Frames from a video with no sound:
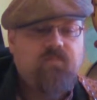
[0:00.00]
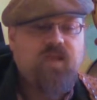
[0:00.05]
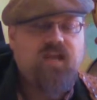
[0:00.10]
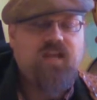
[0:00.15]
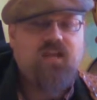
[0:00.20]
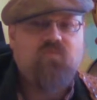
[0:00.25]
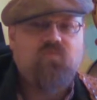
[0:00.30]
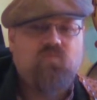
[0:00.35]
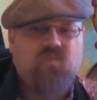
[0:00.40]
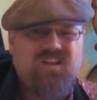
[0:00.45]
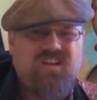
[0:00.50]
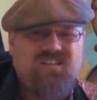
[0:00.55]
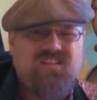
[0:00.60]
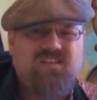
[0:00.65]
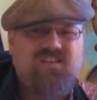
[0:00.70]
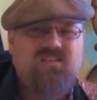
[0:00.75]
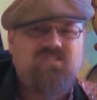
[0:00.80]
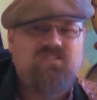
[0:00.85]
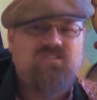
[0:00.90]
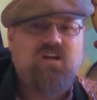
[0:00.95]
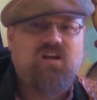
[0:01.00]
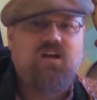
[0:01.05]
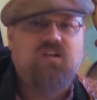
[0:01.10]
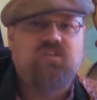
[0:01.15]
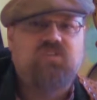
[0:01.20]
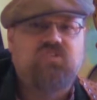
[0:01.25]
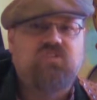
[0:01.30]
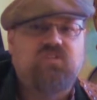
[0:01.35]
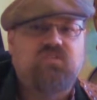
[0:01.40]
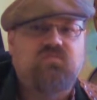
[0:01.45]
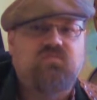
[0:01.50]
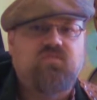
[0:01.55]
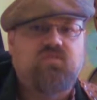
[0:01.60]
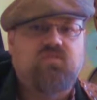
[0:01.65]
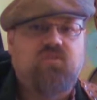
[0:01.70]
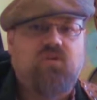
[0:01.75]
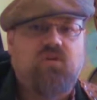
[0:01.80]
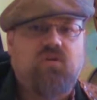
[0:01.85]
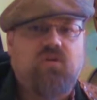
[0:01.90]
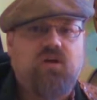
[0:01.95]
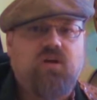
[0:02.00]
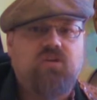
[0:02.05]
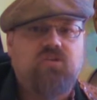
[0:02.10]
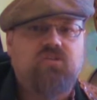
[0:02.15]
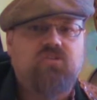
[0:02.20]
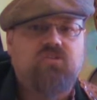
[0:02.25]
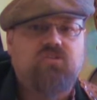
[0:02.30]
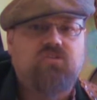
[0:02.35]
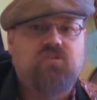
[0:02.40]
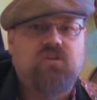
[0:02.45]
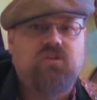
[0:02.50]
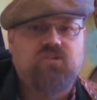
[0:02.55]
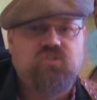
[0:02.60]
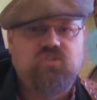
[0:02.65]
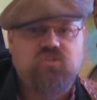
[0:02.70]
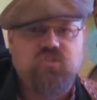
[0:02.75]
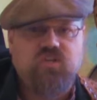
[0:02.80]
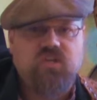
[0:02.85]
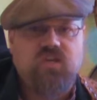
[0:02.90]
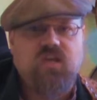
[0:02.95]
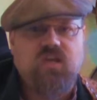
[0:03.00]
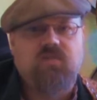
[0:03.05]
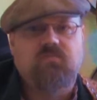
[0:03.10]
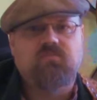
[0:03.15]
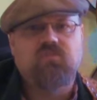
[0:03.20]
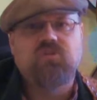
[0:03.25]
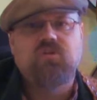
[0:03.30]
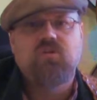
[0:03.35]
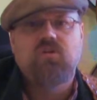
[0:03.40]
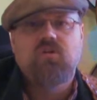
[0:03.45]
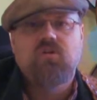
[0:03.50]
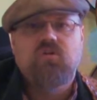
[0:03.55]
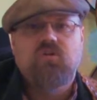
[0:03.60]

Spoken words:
And it really is not as difficult as it seems.